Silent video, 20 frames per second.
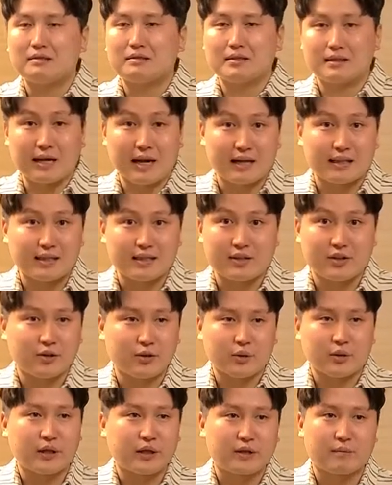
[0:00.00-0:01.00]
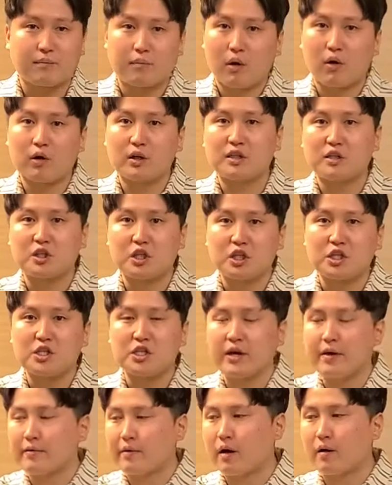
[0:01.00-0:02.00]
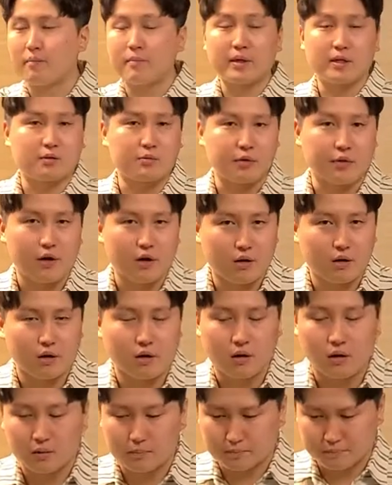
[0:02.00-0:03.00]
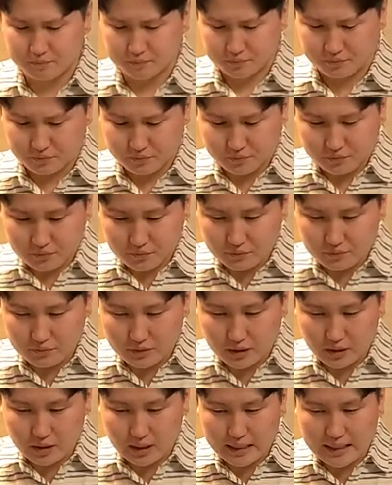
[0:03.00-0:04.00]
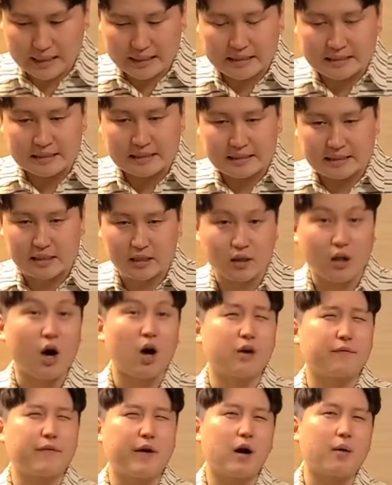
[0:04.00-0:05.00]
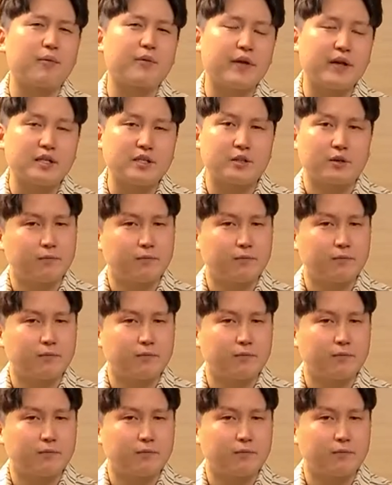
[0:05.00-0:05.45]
that you know like barley tea and not mixed with alcohol. And a lot of carbonation